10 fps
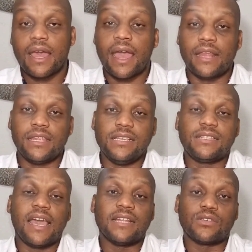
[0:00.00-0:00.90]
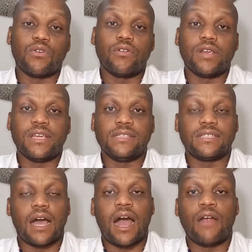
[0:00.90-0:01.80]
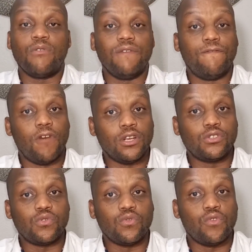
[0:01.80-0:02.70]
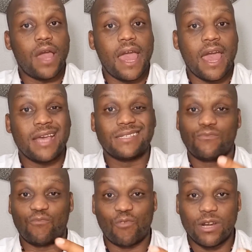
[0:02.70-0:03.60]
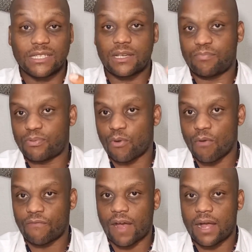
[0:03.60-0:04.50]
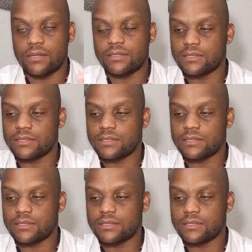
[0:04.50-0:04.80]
and these categories are referred to as risk profiles.